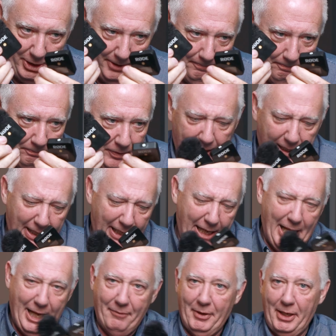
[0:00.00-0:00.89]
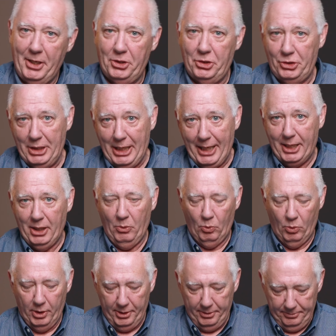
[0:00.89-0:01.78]
see it. And I have a
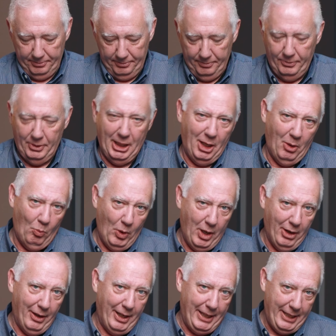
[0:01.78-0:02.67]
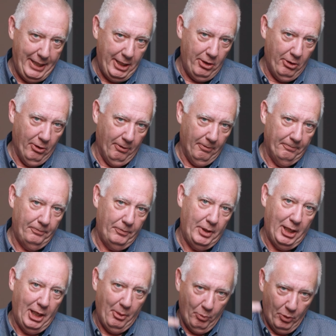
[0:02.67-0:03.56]
second one that I'm wearing here
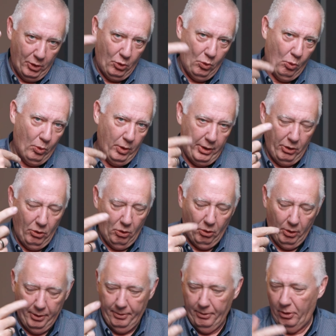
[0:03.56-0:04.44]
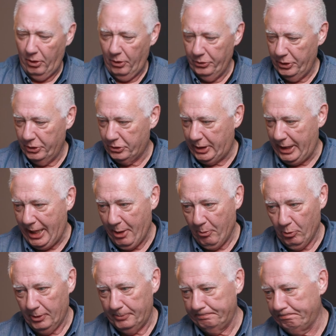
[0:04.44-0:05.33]
that I'm recording on this
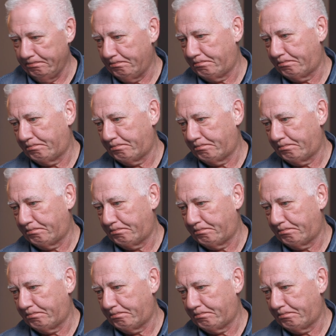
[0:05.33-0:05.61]
camera.